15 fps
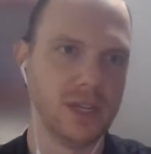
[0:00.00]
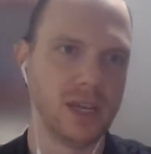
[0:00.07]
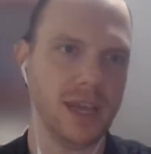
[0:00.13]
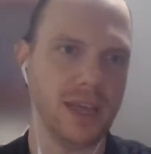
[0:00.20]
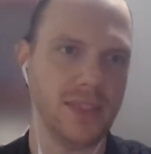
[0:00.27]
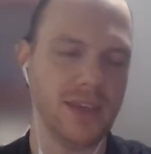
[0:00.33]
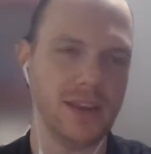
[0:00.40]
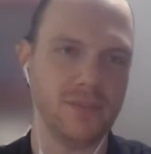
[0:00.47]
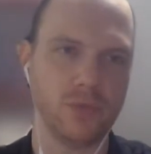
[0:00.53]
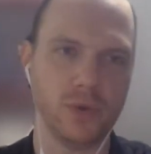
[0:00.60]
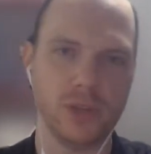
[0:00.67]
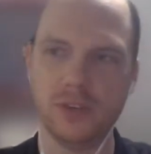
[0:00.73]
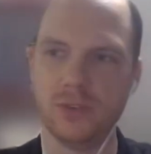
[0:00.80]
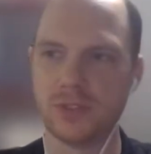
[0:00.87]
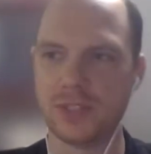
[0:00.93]
And then if we
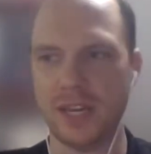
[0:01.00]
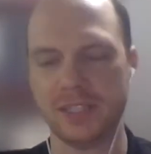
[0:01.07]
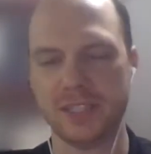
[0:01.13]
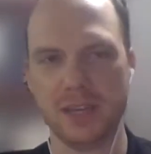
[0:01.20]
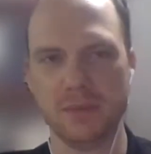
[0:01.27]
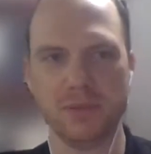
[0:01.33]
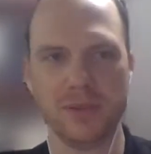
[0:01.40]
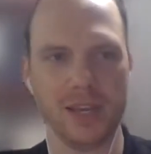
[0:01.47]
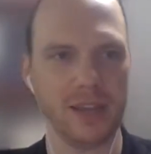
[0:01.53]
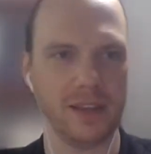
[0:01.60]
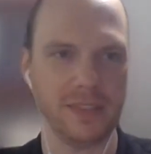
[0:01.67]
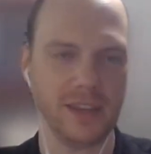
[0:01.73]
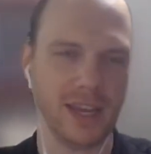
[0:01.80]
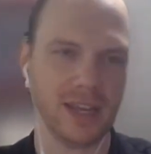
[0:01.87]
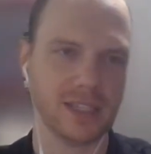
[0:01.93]
use that same plan on
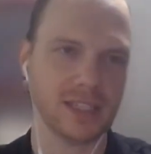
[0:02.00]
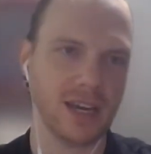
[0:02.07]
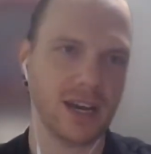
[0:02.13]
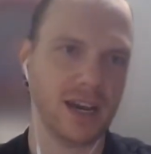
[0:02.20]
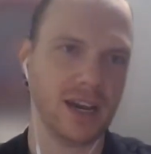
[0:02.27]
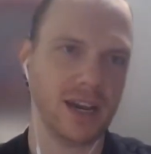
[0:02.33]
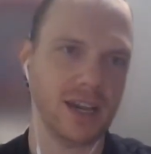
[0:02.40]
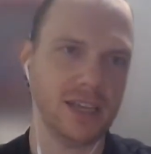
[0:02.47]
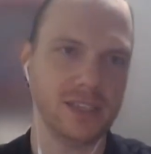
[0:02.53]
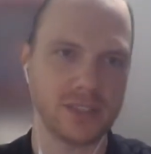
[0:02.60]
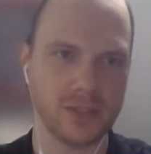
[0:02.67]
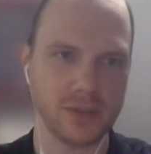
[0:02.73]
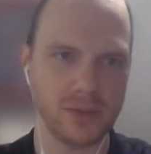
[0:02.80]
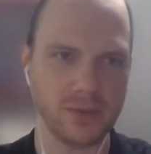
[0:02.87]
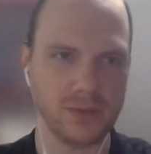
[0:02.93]
the next guy,
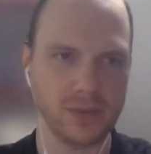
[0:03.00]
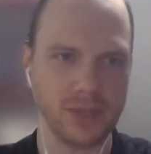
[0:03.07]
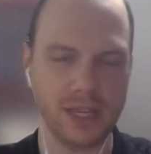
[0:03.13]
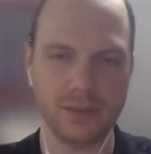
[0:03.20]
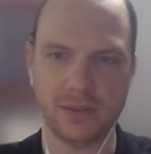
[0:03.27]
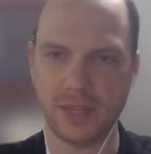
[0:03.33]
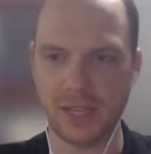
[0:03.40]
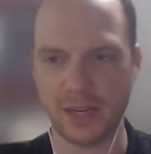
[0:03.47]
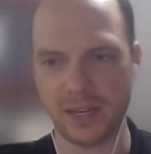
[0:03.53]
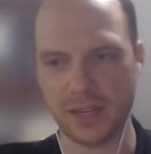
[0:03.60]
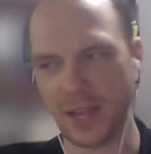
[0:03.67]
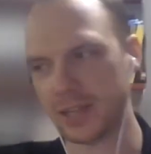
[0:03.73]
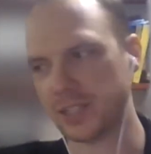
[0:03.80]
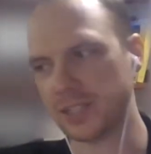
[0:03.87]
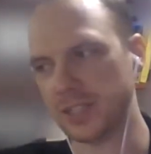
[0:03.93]
he needed
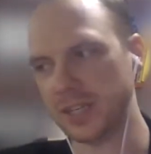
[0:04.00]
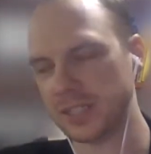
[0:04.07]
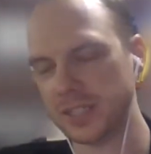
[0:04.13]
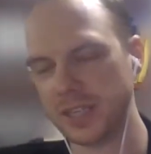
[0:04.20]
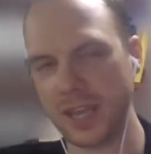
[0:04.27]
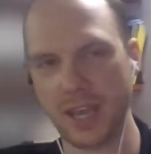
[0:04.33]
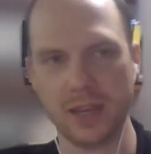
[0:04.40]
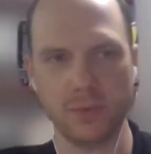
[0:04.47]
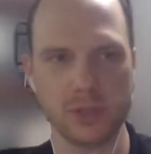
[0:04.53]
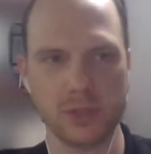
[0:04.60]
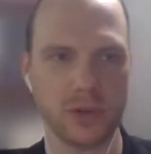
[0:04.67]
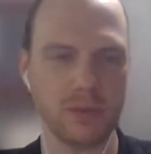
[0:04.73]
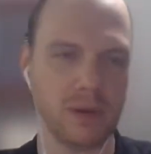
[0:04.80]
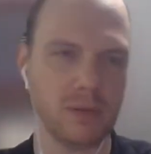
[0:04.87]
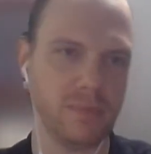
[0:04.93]
actually a scan, which
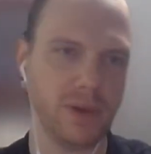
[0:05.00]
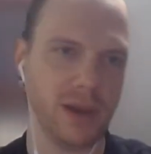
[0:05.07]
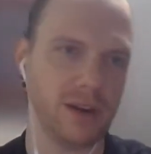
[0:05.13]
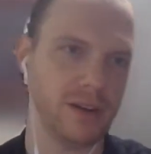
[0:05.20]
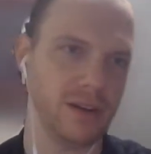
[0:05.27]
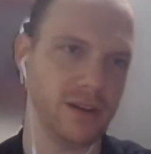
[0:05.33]
would have been better.